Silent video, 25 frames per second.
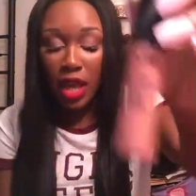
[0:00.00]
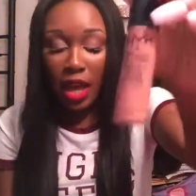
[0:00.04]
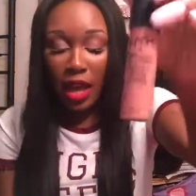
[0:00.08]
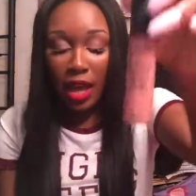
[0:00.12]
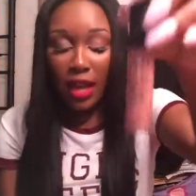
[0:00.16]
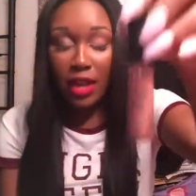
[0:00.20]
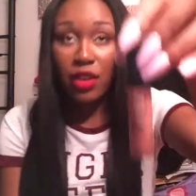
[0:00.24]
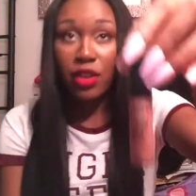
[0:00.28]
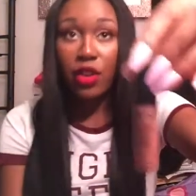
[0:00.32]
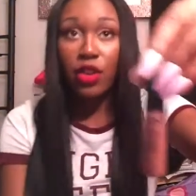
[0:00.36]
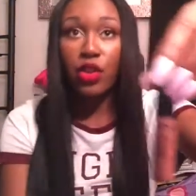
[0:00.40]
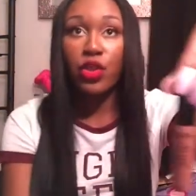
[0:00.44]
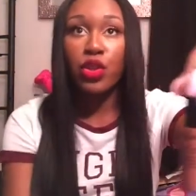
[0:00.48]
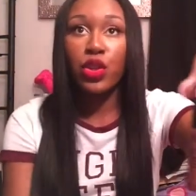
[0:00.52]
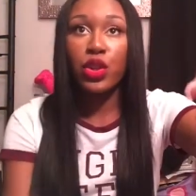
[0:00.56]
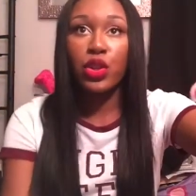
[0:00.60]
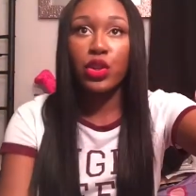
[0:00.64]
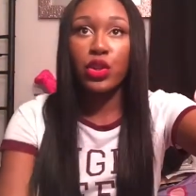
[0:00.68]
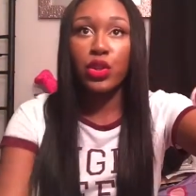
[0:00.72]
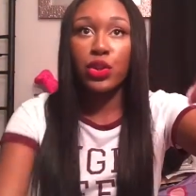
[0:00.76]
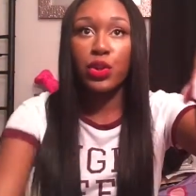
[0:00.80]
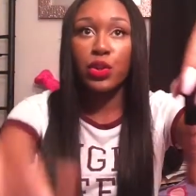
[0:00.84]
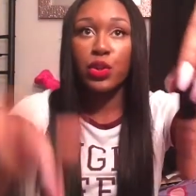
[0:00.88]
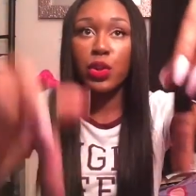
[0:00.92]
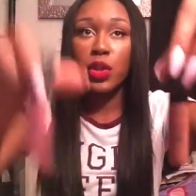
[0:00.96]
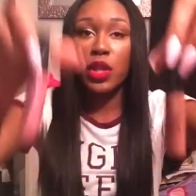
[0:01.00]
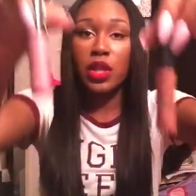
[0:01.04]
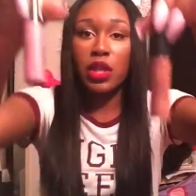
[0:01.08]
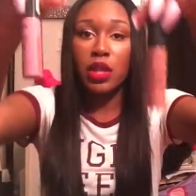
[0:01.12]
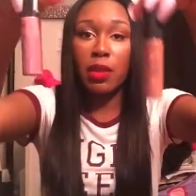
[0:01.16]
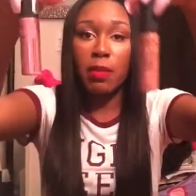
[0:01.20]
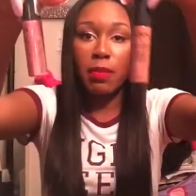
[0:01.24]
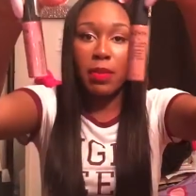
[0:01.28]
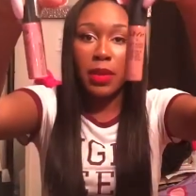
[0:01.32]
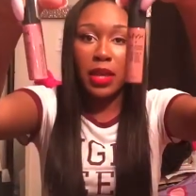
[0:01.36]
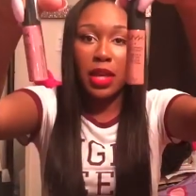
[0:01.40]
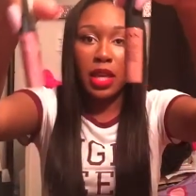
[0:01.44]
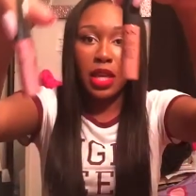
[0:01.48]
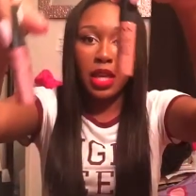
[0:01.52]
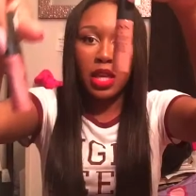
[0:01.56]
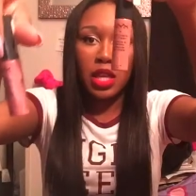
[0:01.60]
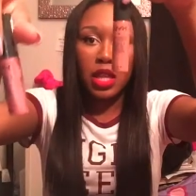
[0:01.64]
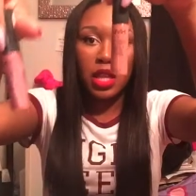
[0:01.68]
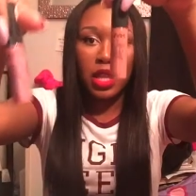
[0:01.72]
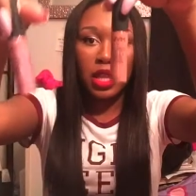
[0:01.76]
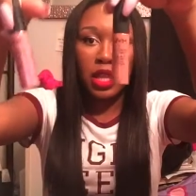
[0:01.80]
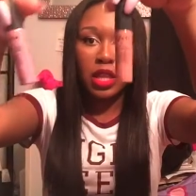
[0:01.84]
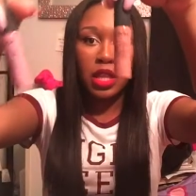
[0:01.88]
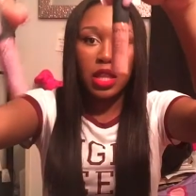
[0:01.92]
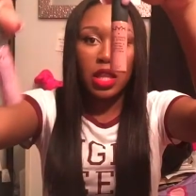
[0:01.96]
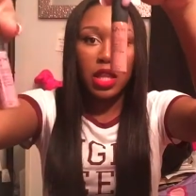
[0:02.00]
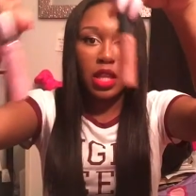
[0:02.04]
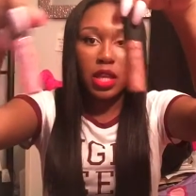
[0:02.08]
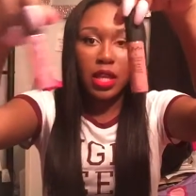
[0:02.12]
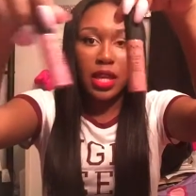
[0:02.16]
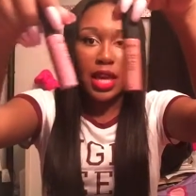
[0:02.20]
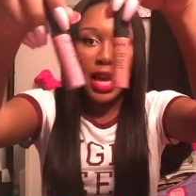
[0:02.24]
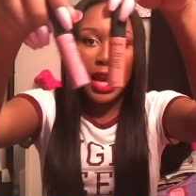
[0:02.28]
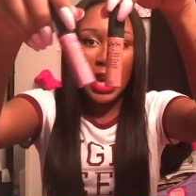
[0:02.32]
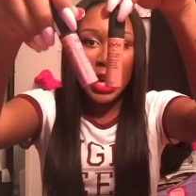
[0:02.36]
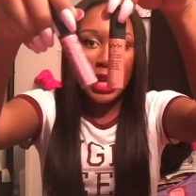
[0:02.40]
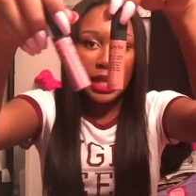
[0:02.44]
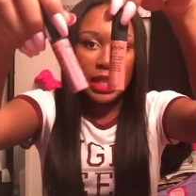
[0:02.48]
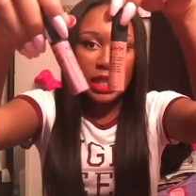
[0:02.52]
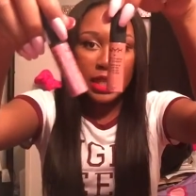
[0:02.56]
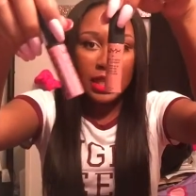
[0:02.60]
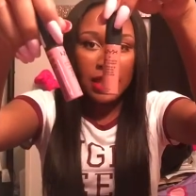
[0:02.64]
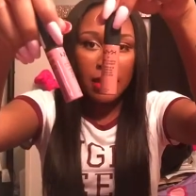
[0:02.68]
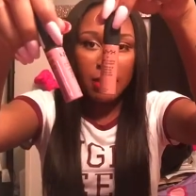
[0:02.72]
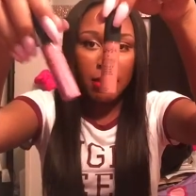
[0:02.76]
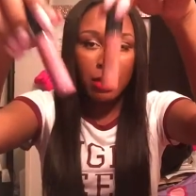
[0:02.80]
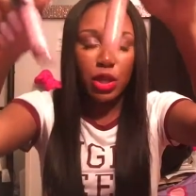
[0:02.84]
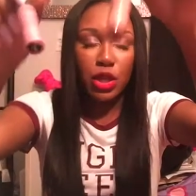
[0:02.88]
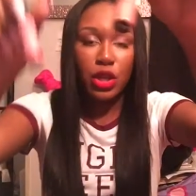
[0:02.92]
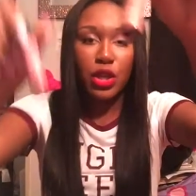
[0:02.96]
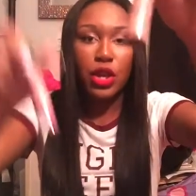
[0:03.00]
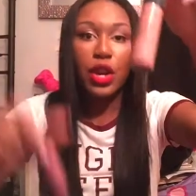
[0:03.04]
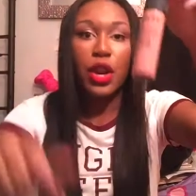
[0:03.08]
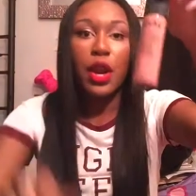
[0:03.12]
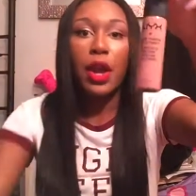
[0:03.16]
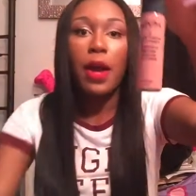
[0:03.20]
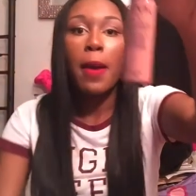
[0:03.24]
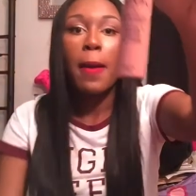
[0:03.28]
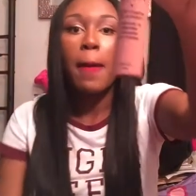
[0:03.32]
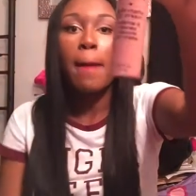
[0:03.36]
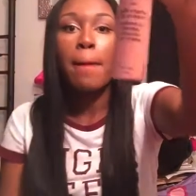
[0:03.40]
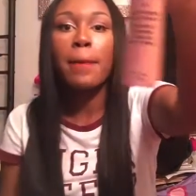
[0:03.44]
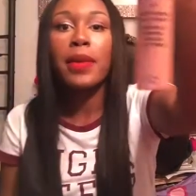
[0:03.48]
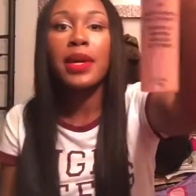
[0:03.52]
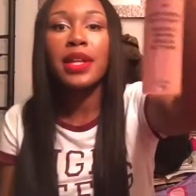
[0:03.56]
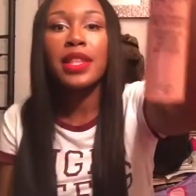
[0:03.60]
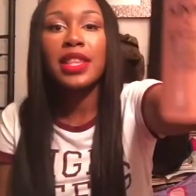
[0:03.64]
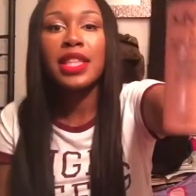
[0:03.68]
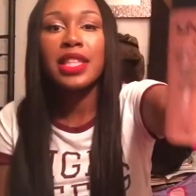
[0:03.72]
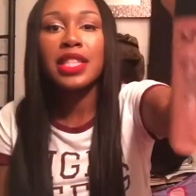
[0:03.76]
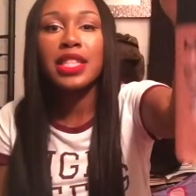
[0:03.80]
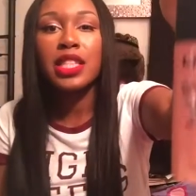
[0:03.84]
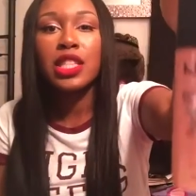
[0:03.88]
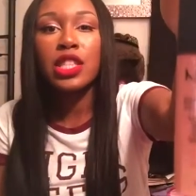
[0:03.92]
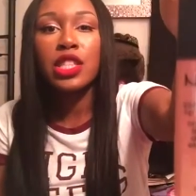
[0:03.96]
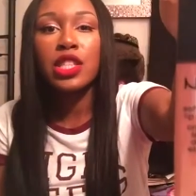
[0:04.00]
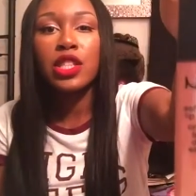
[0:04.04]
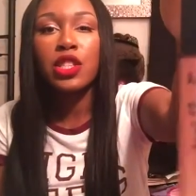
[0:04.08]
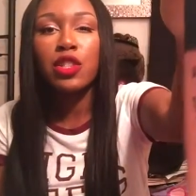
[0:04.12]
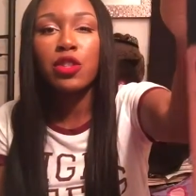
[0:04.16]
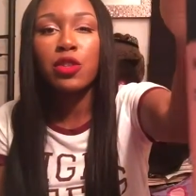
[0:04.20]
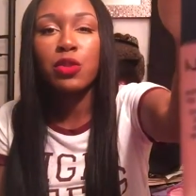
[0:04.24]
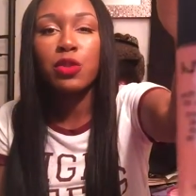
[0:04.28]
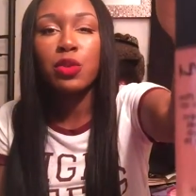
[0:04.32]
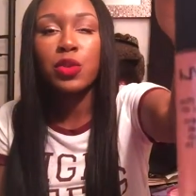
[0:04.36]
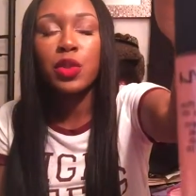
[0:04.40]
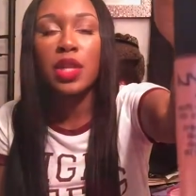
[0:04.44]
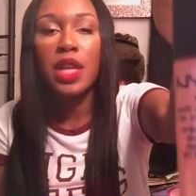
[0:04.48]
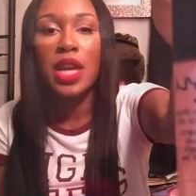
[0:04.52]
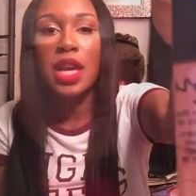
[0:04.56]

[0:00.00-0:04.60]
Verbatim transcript: I know the nude and the pink look kind of similar, but this is the nude